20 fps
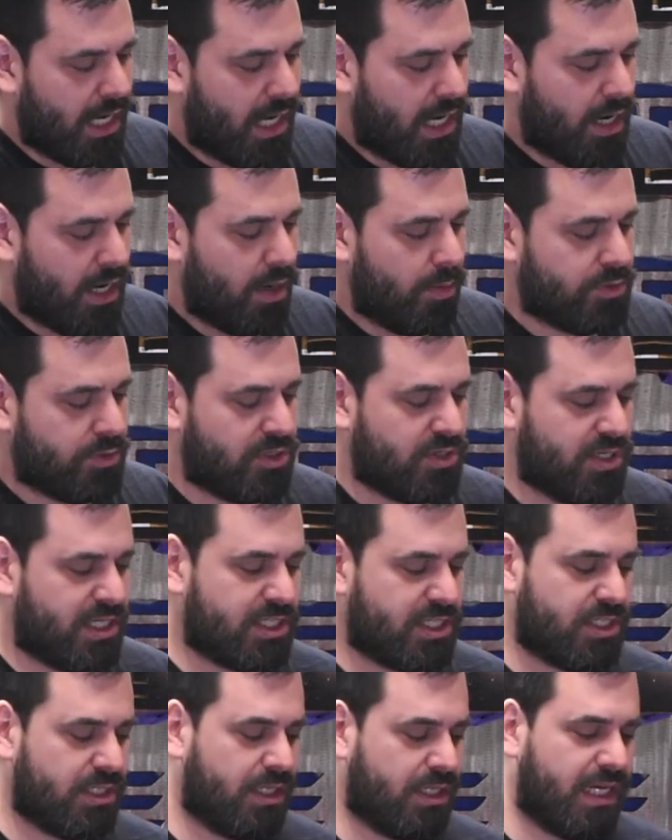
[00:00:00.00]
Uh,
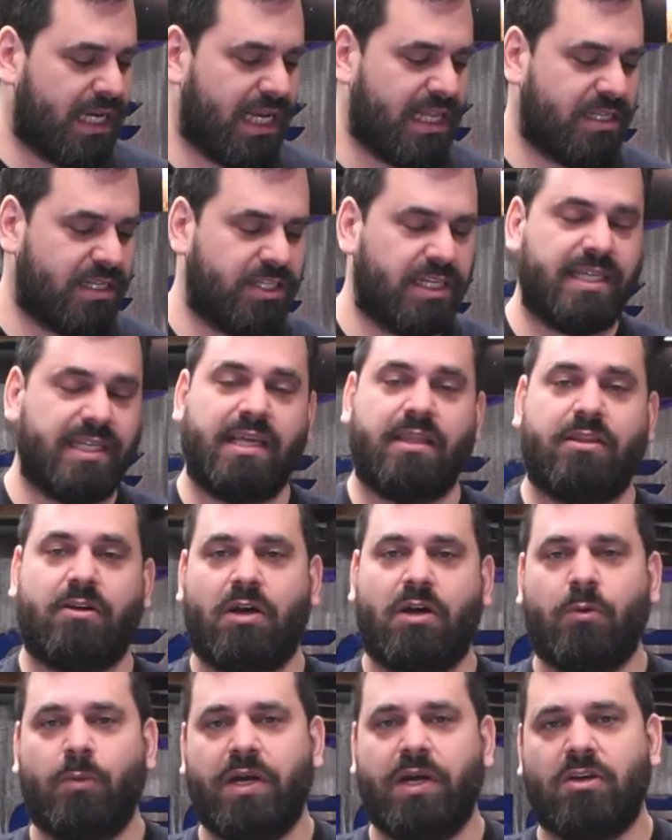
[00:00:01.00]
traditionally, the
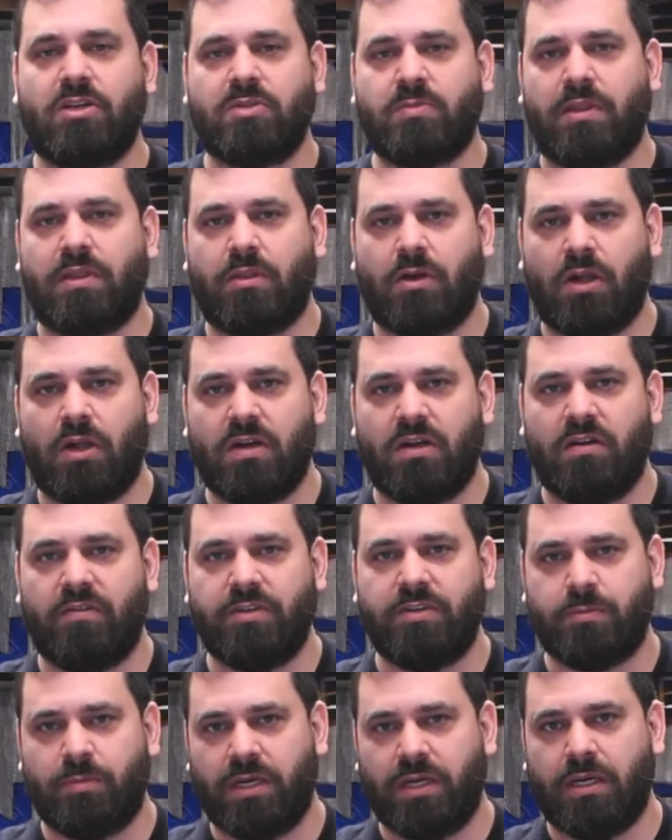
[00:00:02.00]
GT30 wheel has been thought
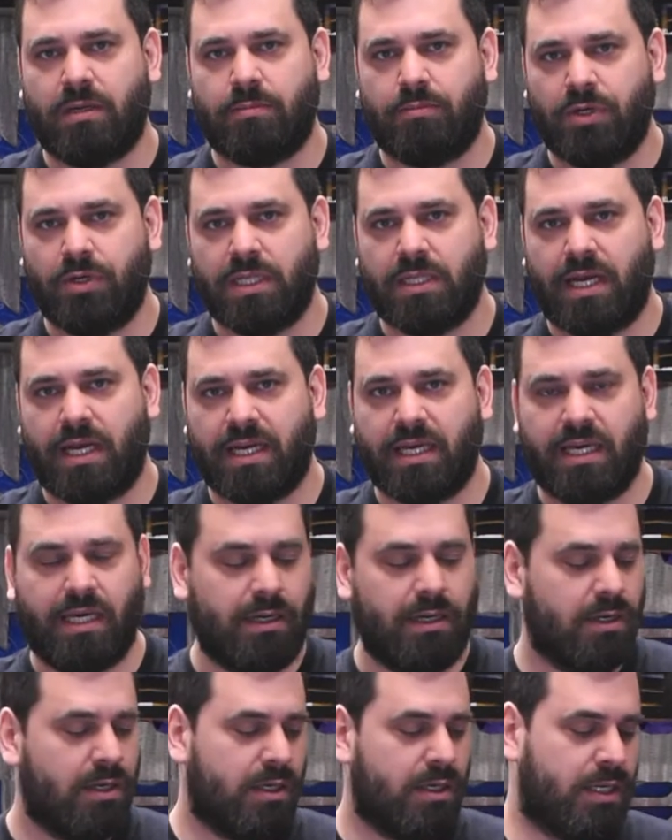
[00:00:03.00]
of as being pretty
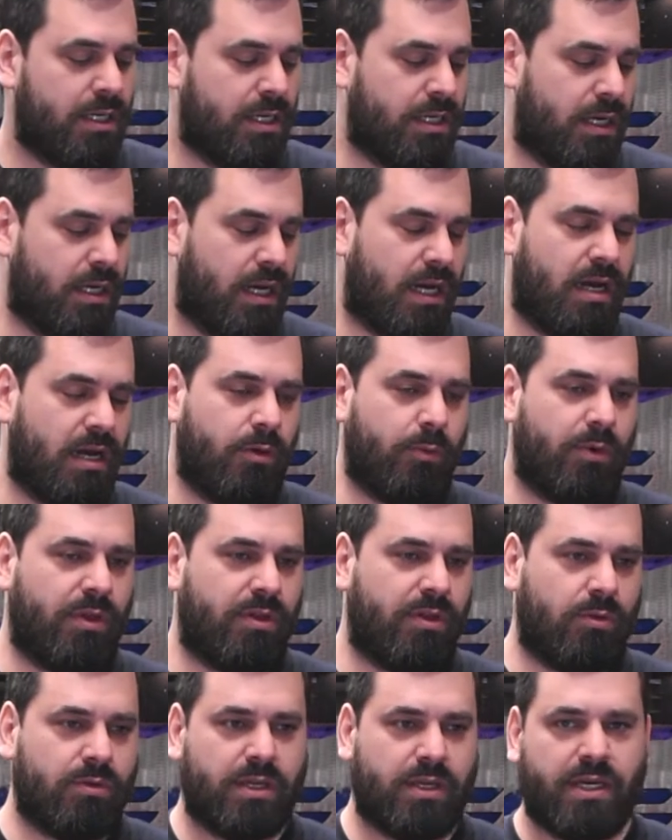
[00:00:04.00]
laggy, uh,
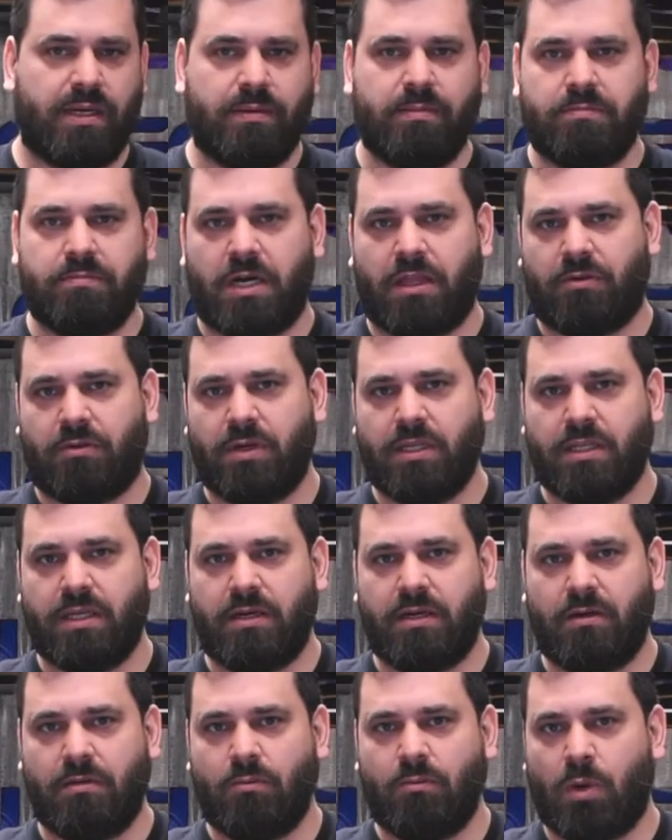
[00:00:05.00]
with only a 3
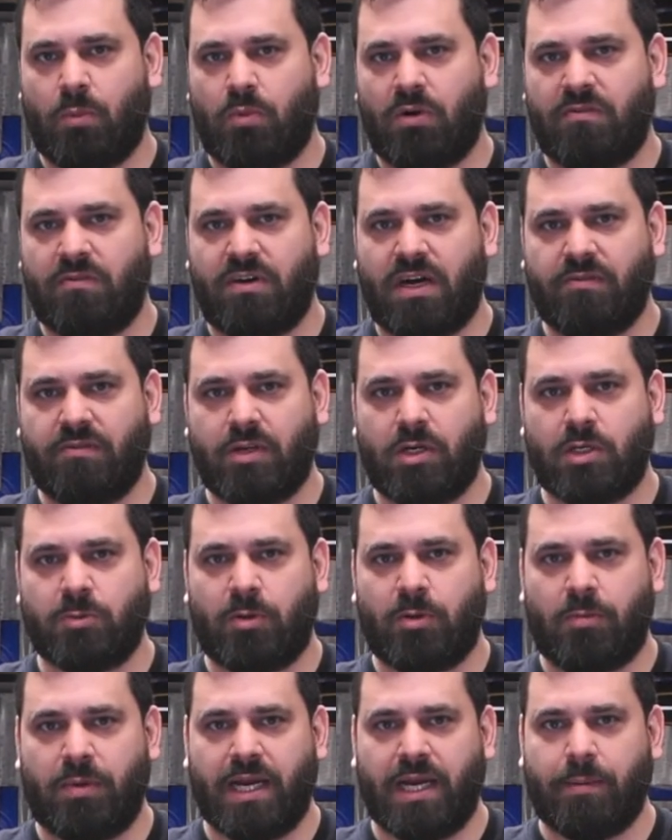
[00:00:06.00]
liter, 1.5 liters
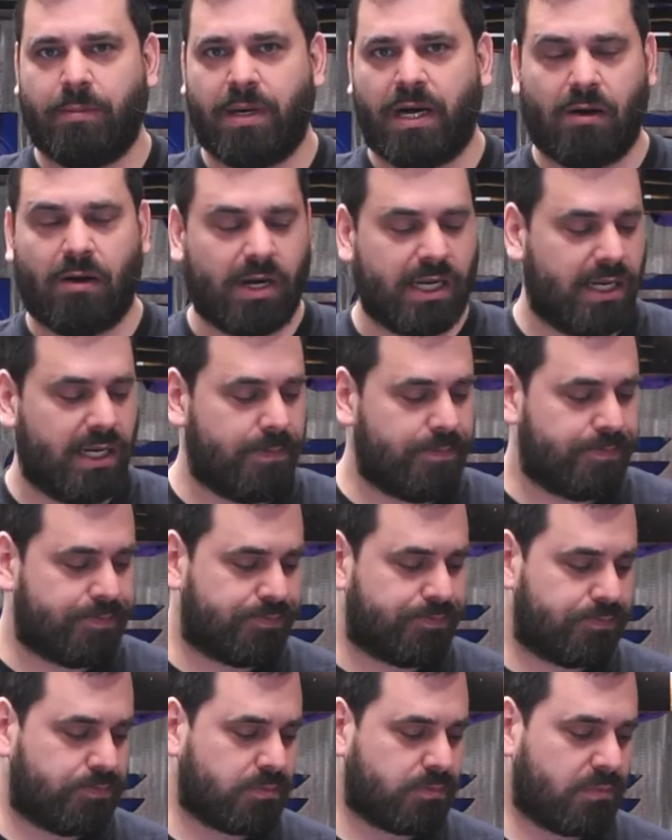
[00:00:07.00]
per bank powering it.
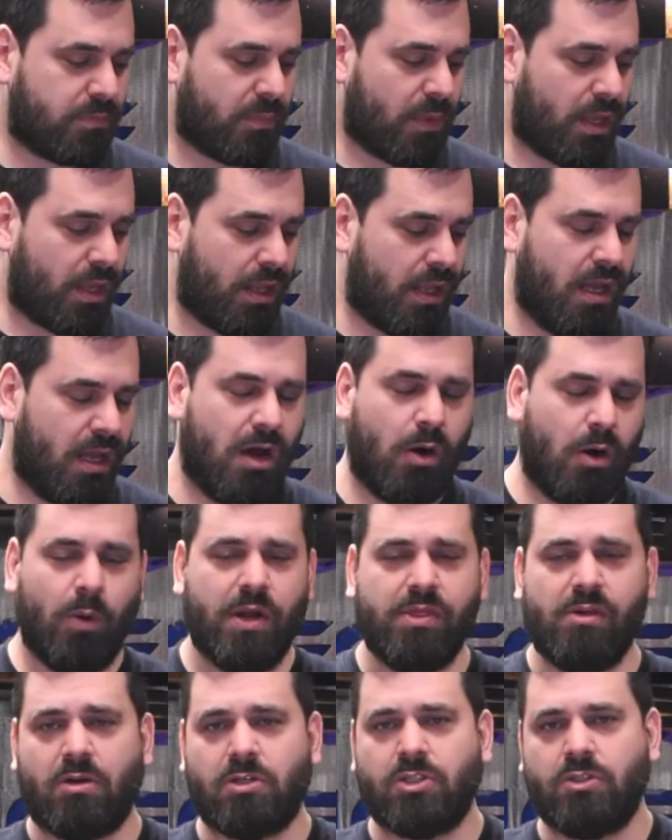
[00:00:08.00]
Uh,
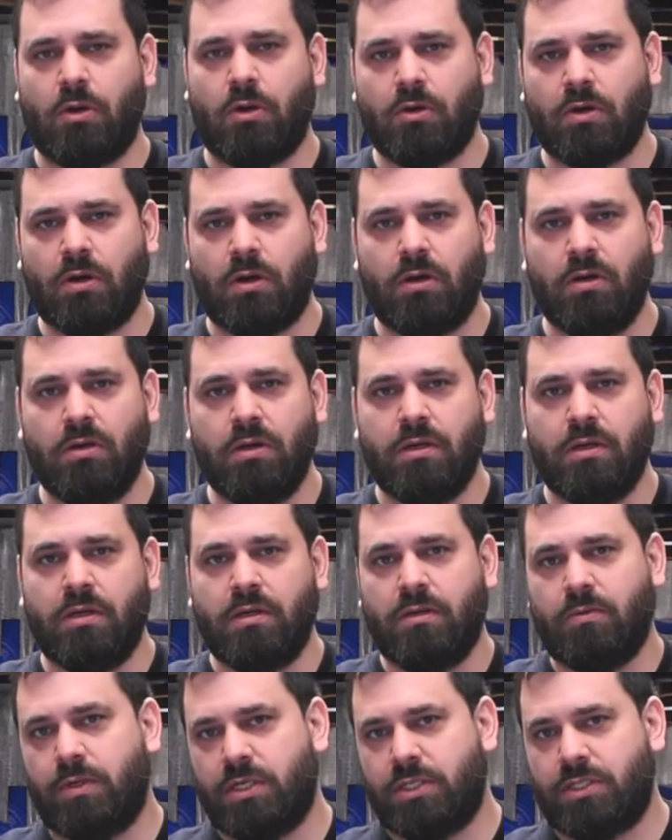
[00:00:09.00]
with our stroker,
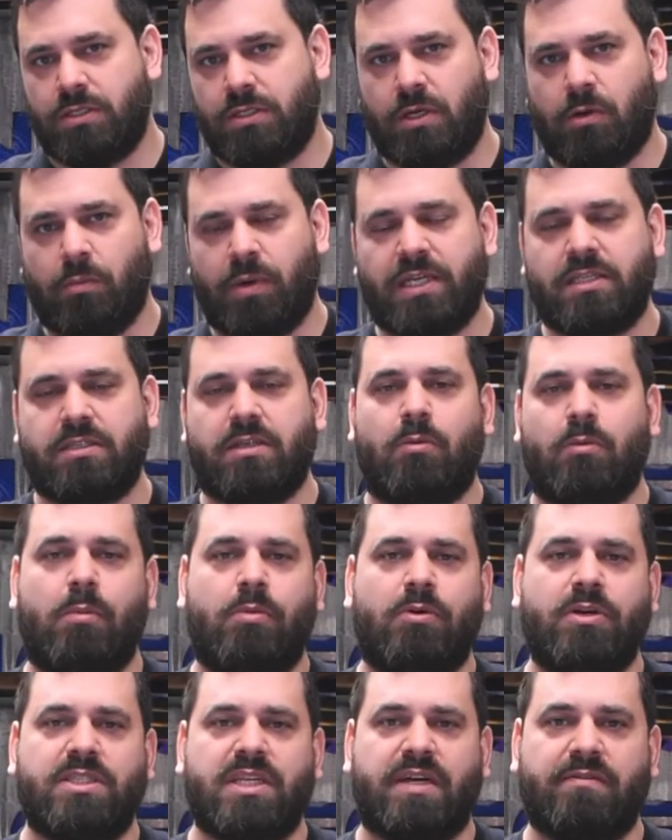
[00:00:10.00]
which you know basically
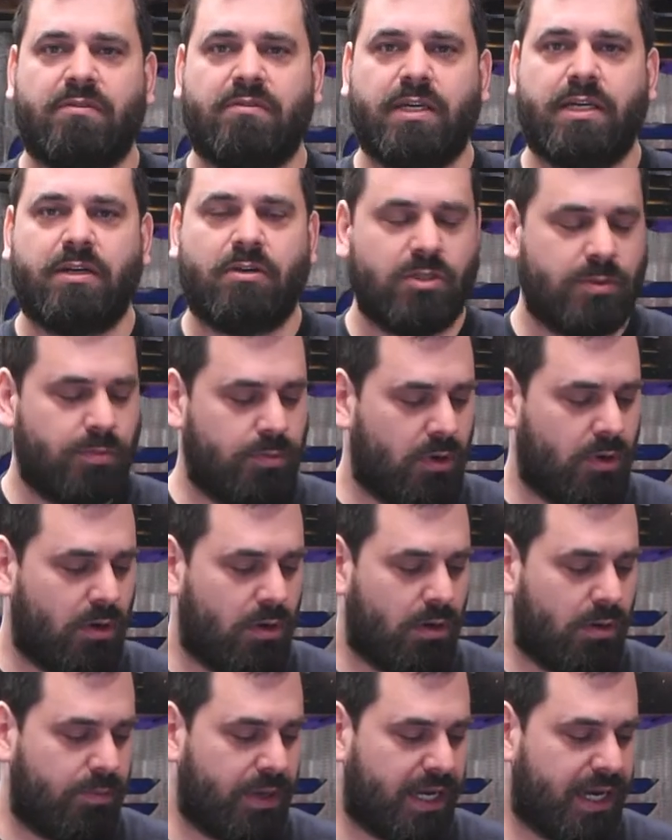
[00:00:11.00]
1.7 liters
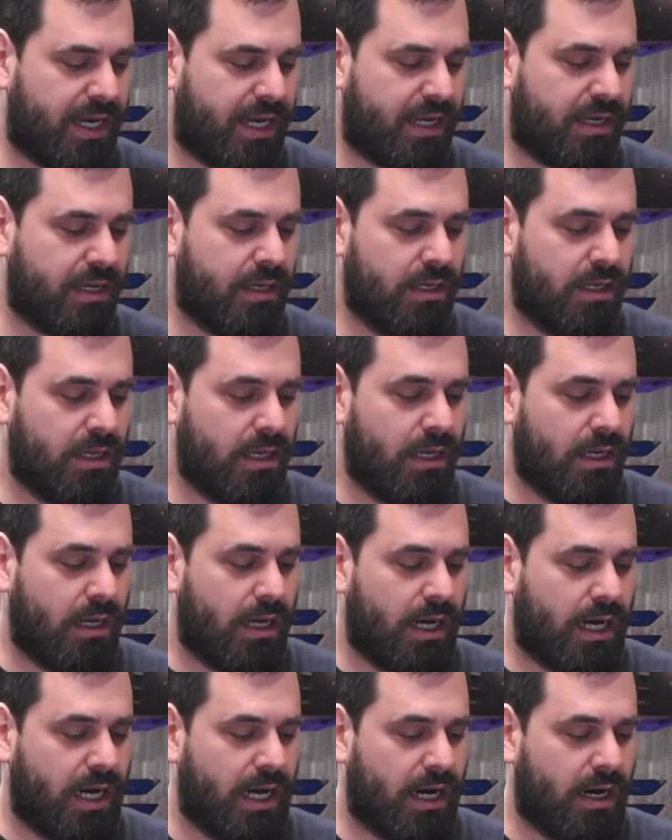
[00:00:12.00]
per bank,
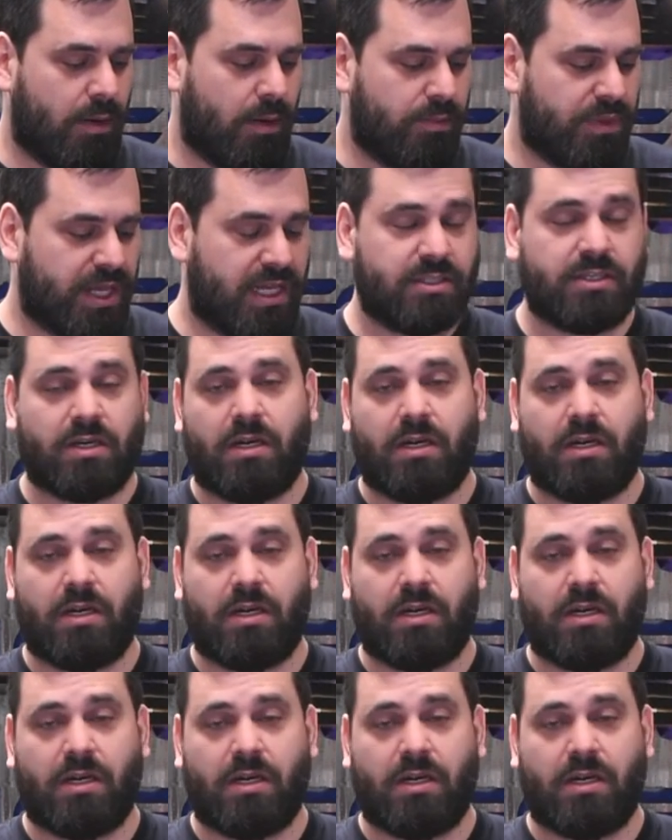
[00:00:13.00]
um, that's